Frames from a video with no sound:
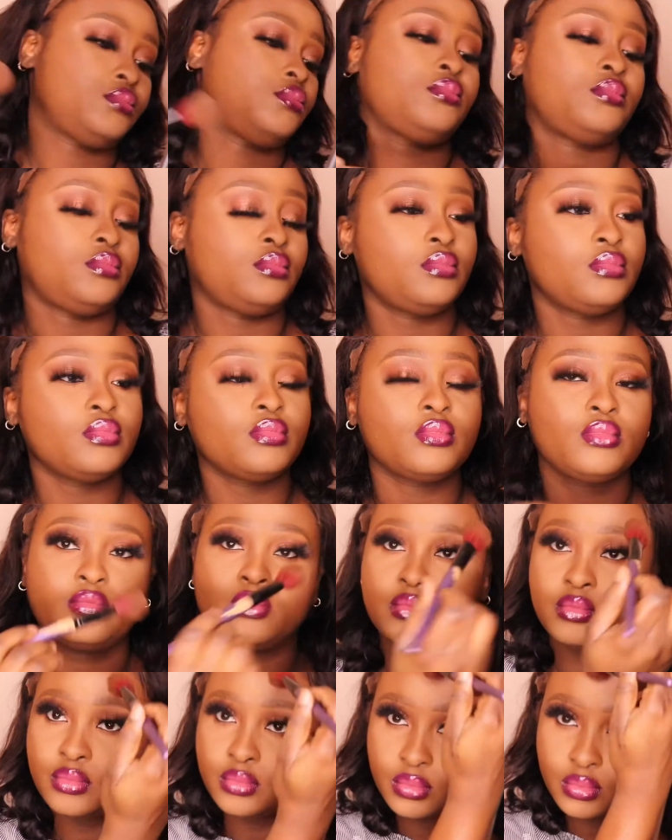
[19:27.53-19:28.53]
and
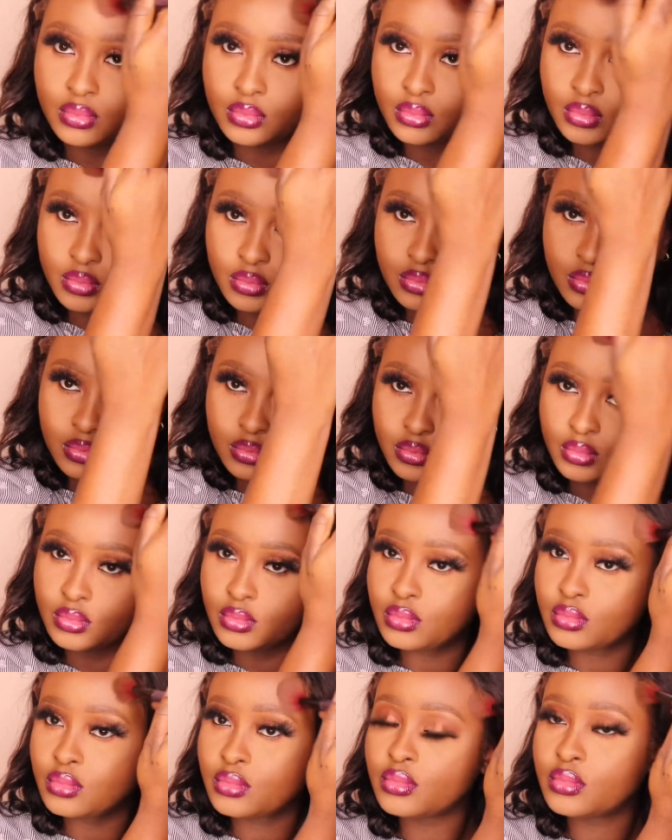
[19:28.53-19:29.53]
that was why I
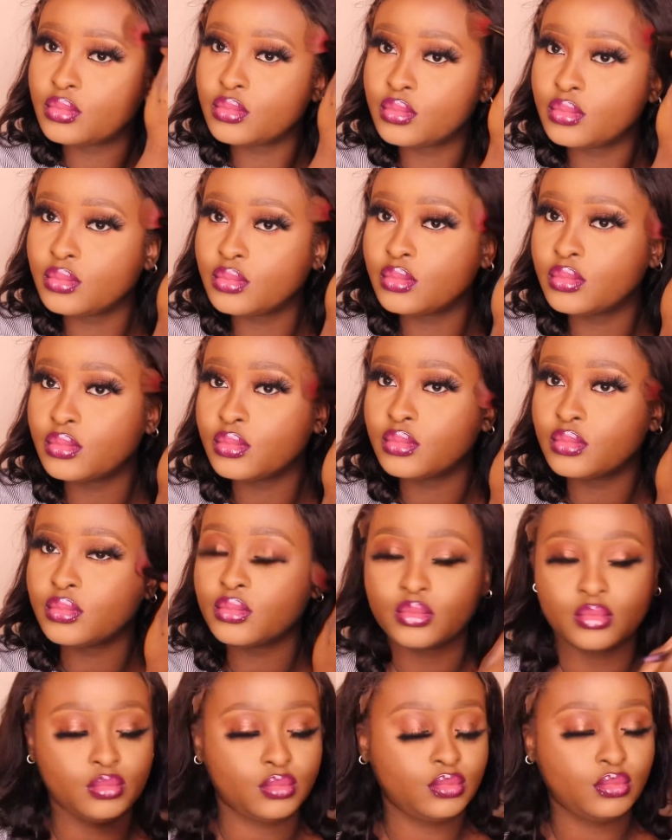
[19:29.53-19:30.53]
had to go over
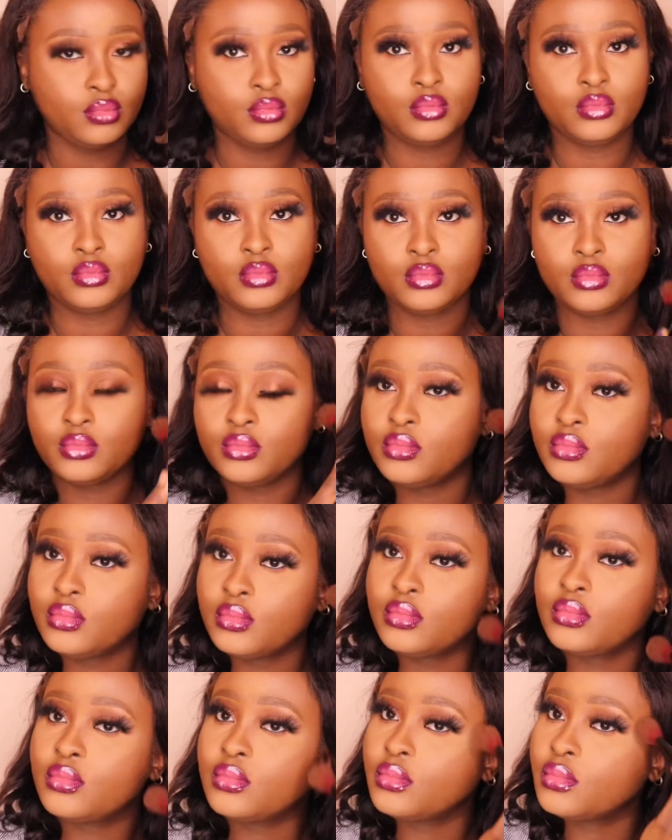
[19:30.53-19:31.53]
with the
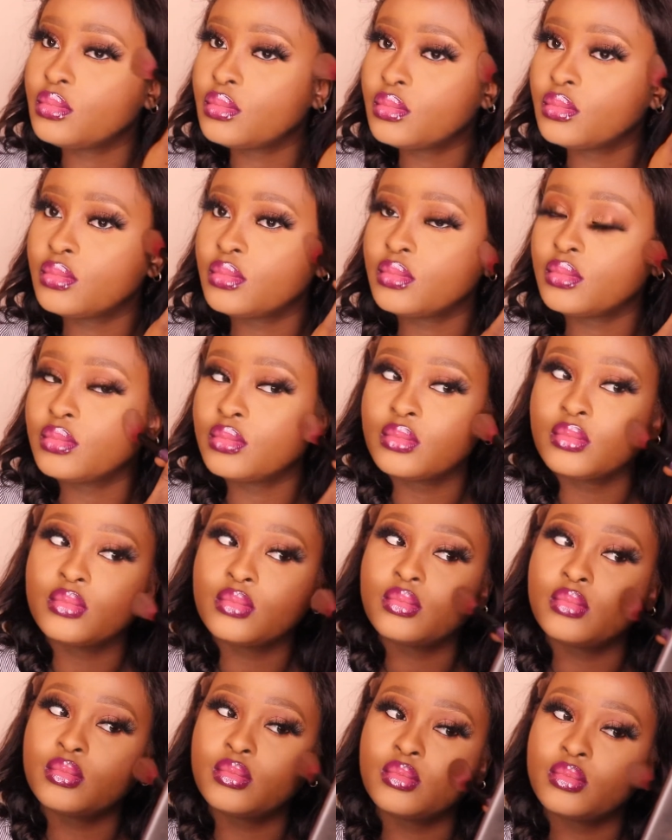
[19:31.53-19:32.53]
contour and the highlight
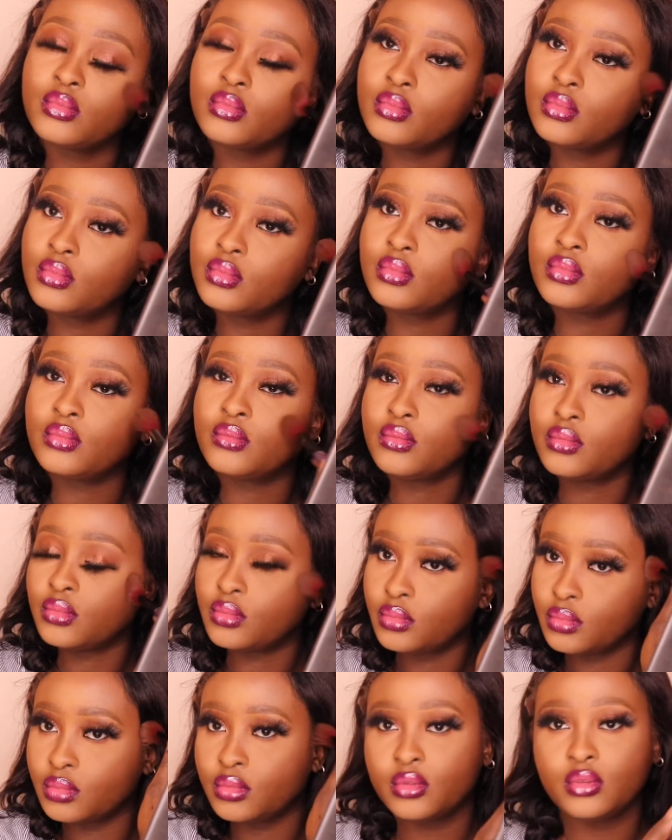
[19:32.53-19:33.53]
again. You guys,
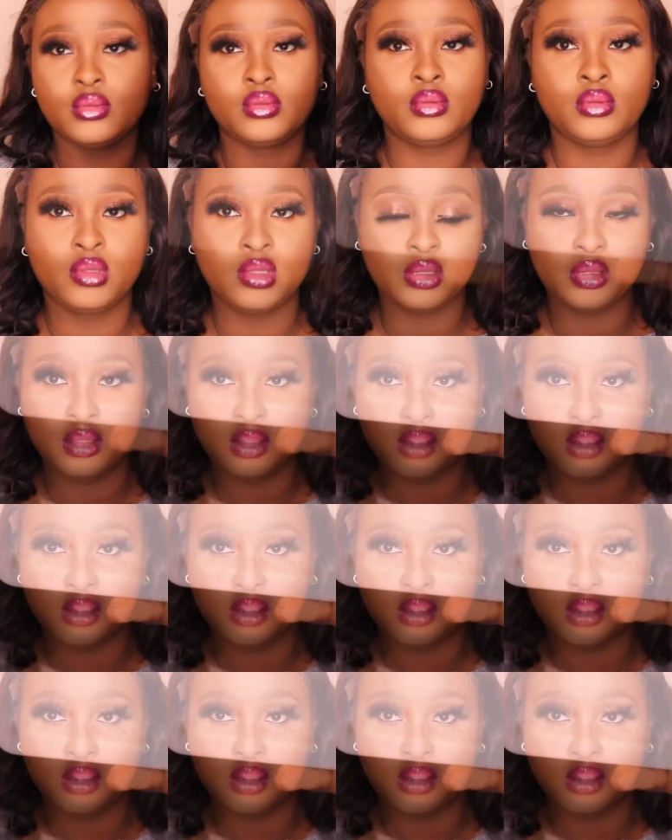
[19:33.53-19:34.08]
pardon my hair, I'm